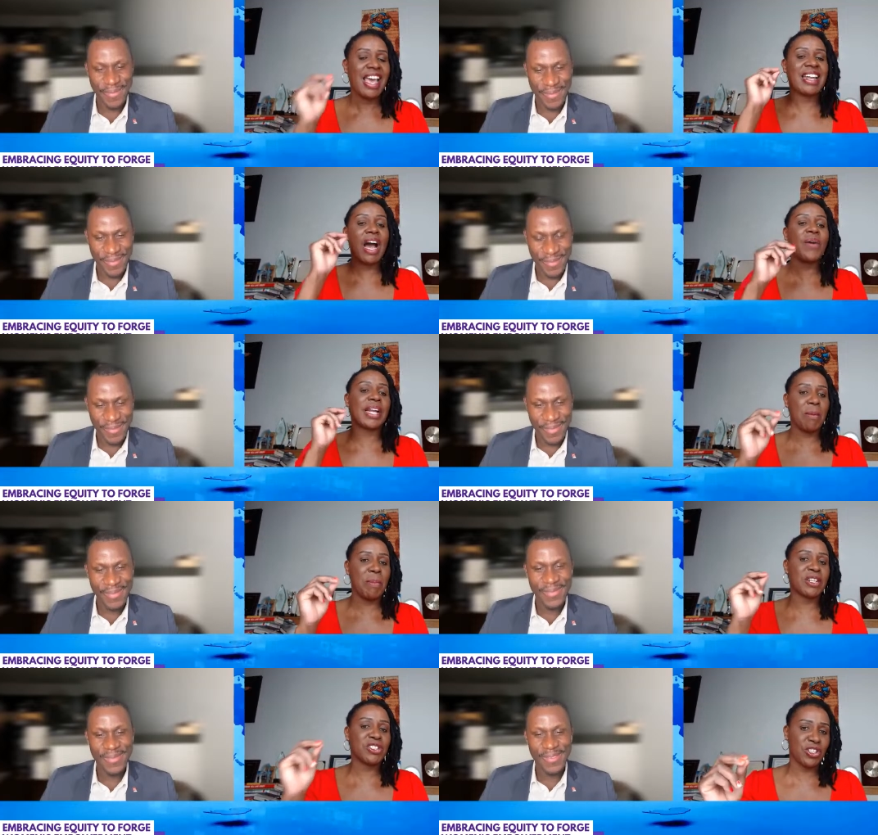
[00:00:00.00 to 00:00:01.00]
Speaker 1: and how can I
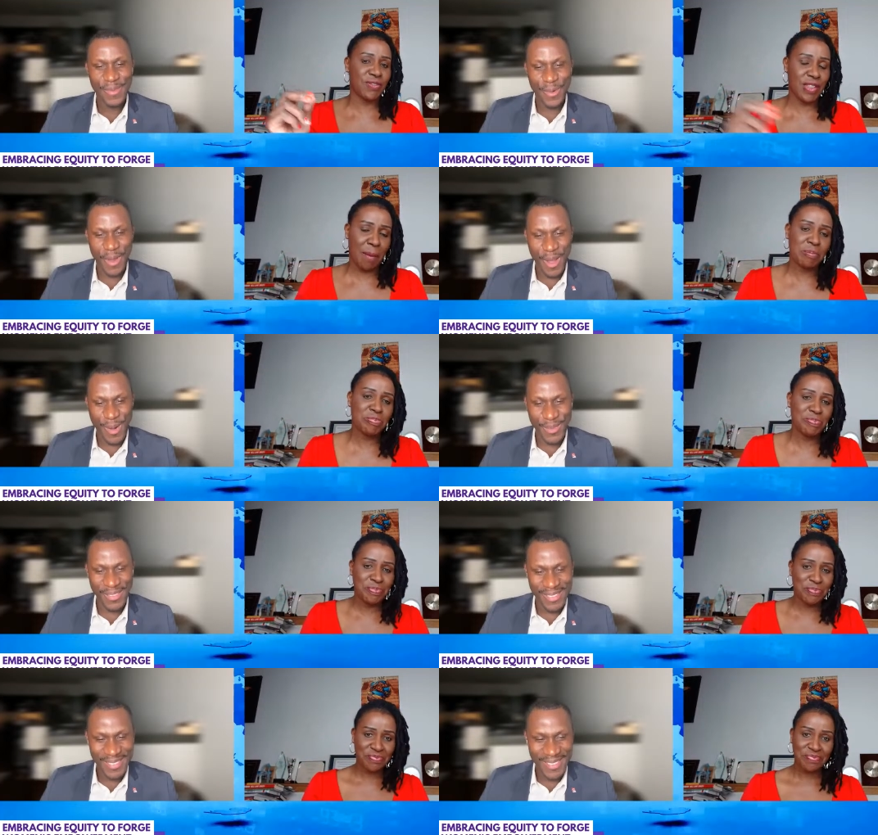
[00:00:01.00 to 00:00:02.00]
better serve
Speaker 2: them.
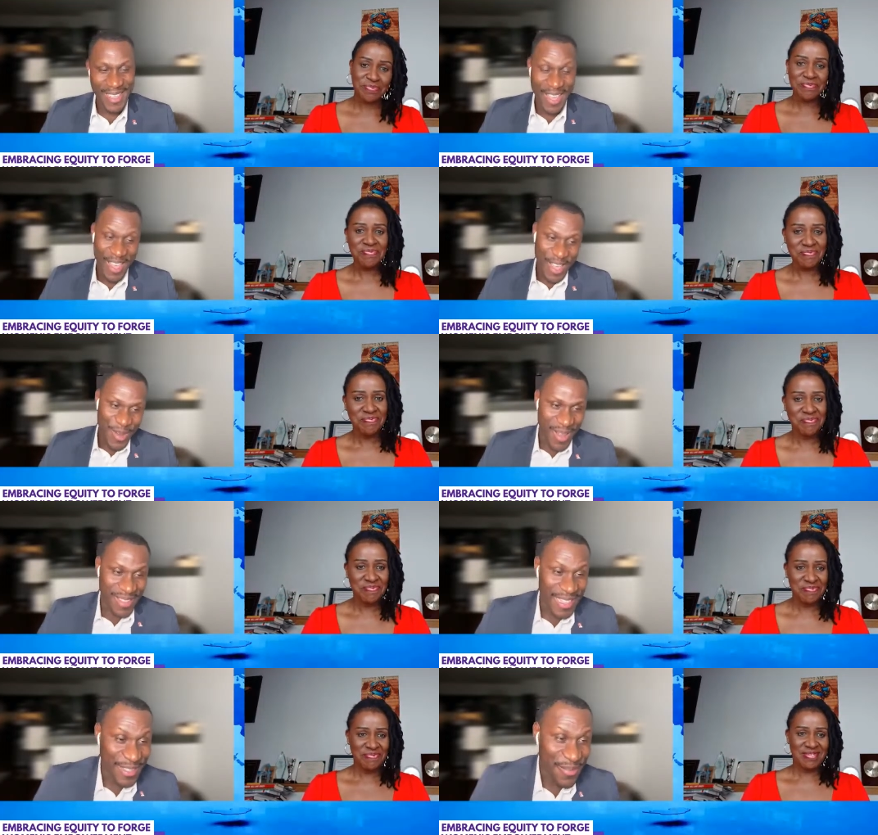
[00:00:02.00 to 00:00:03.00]
Wow.
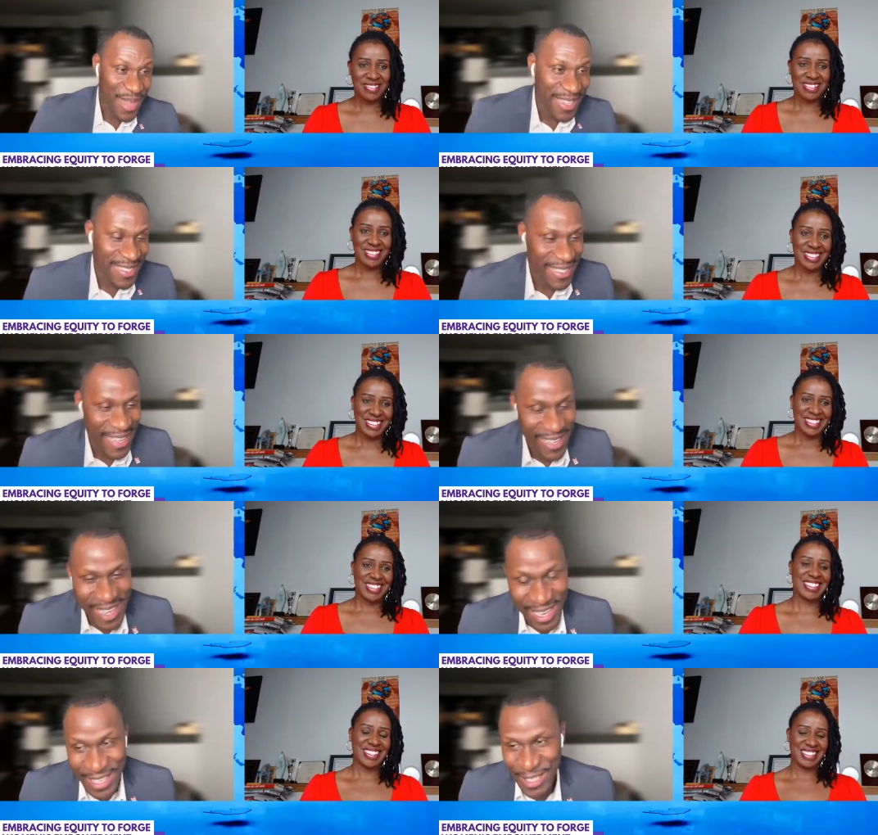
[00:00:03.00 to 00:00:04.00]
Wow, that's amazing.
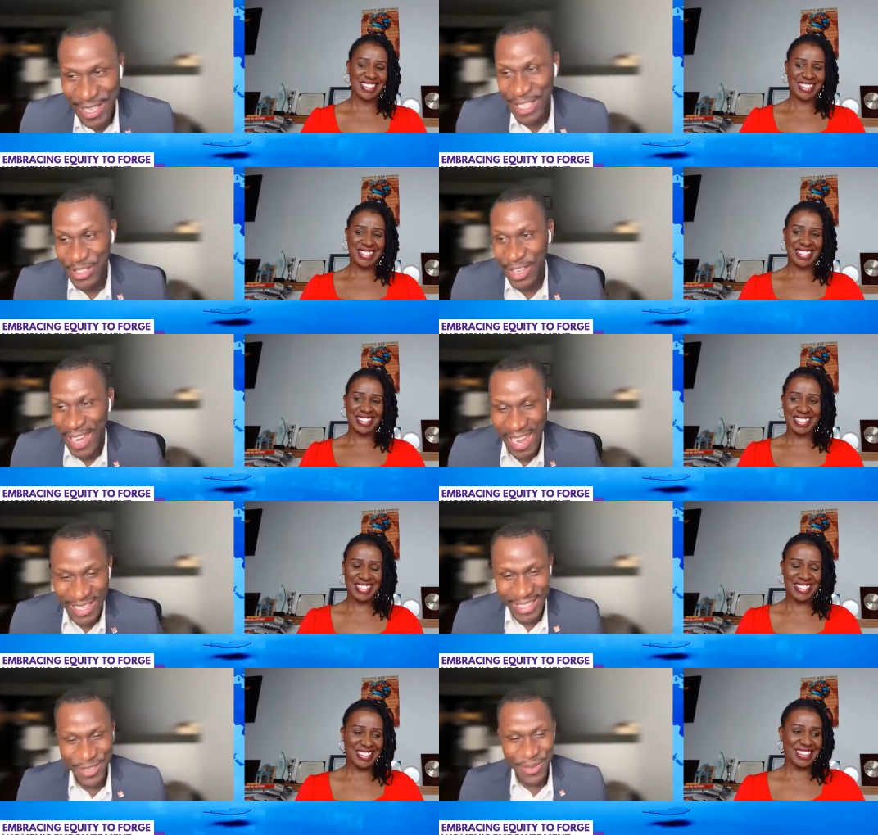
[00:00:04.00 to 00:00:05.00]
And that is
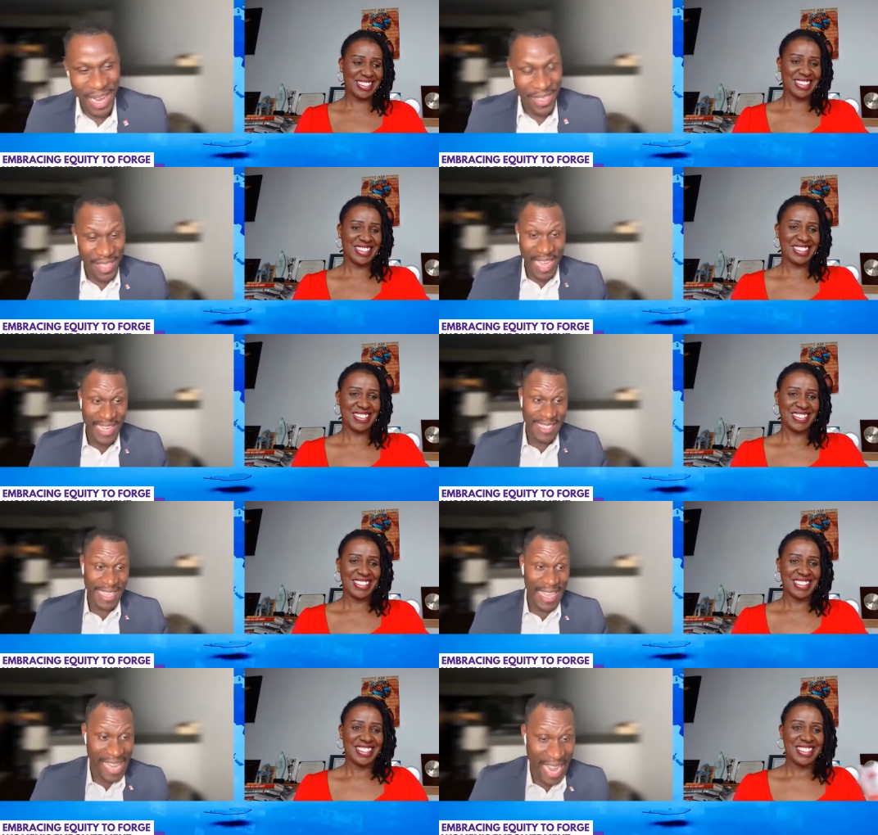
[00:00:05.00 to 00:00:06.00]
education right there. That
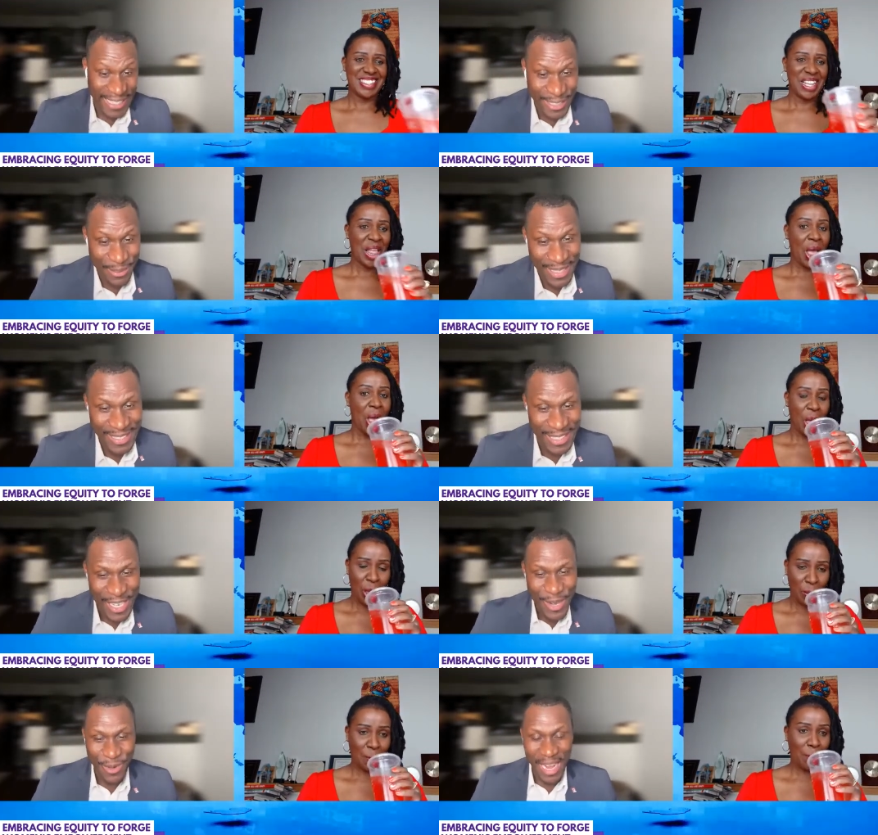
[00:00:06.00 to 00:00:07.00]
is enlightenment
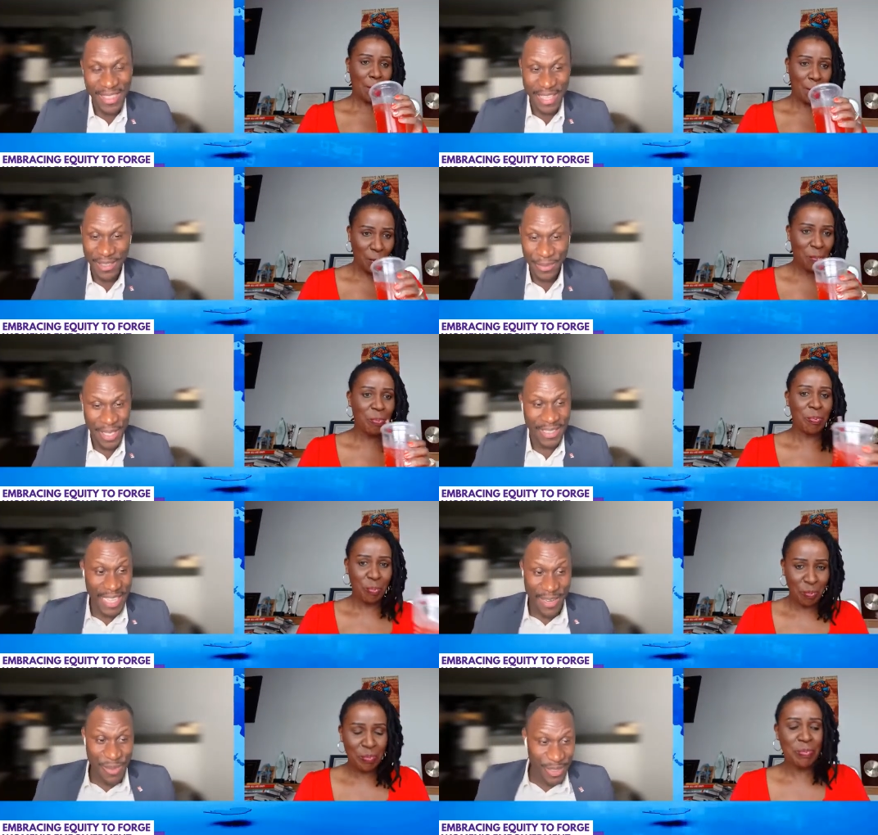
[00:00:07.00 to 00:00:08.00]
right there.
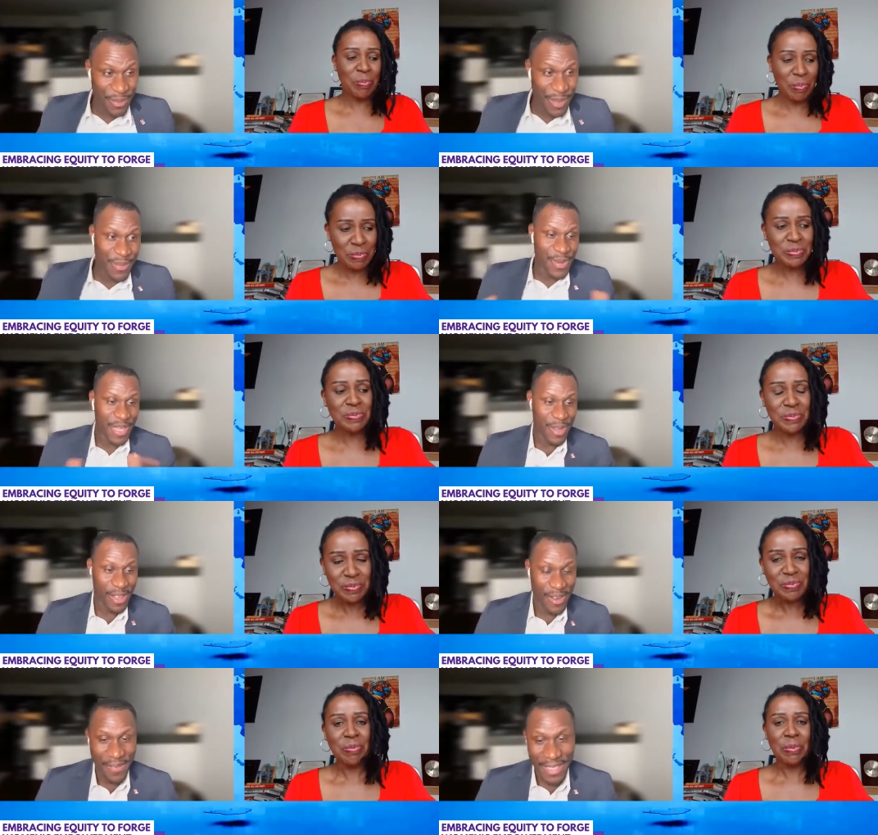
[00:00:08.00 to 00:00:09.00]
Things that most people and
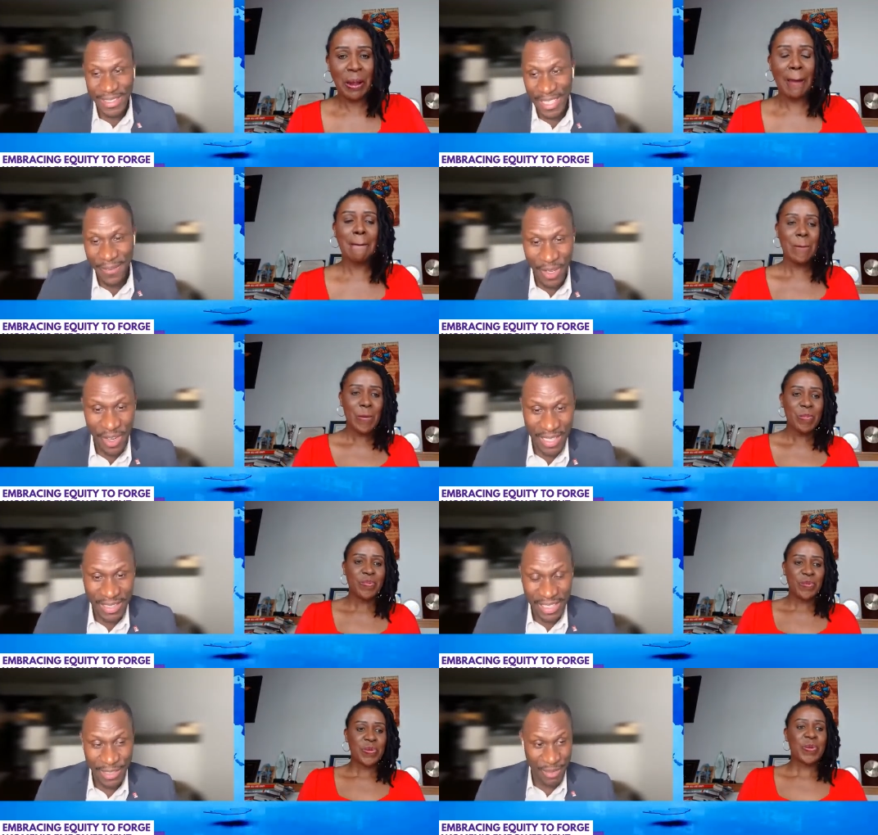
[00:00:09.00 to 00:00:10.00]
all of us take for
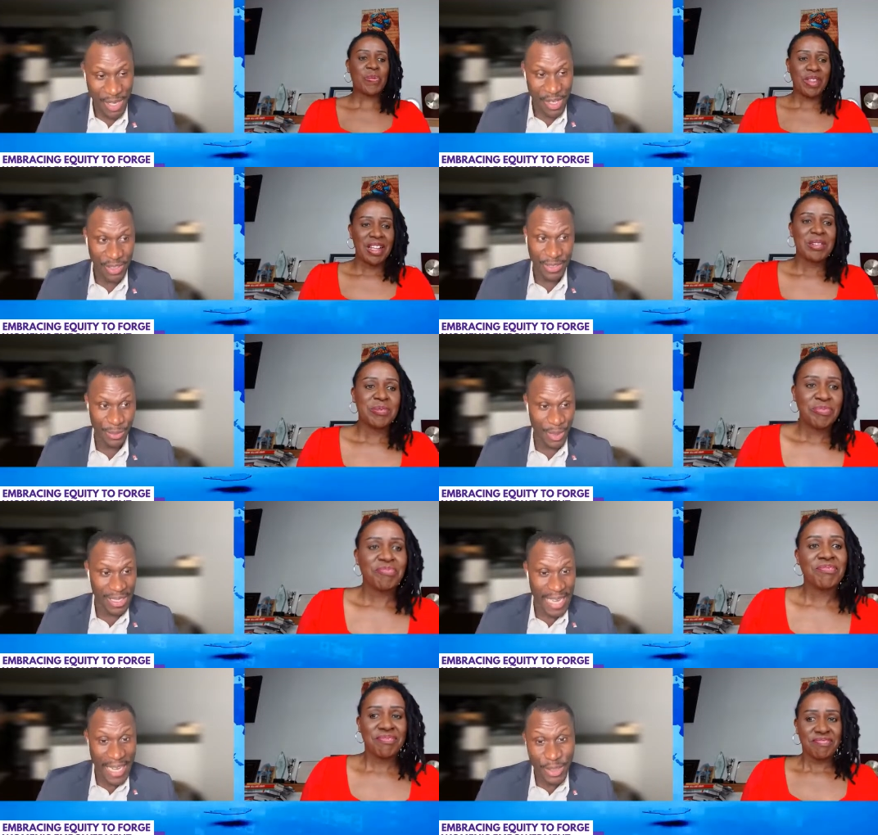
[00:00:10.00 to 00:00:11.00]
granted because
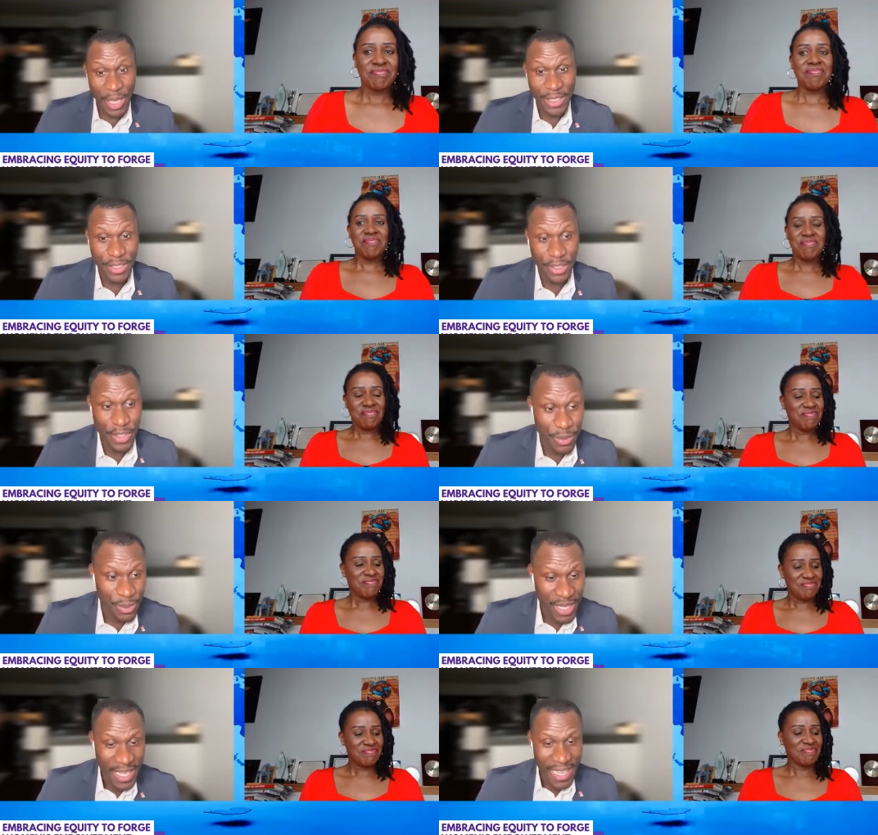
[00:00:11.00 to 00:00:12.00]
we like to
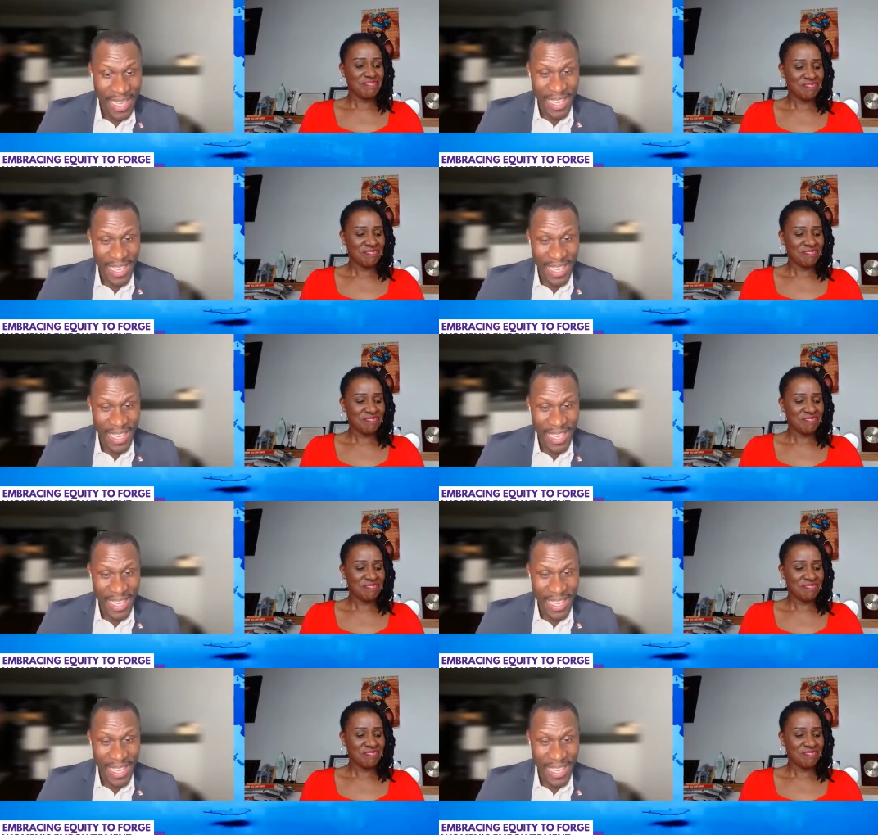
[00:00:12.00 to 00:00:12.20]
assume.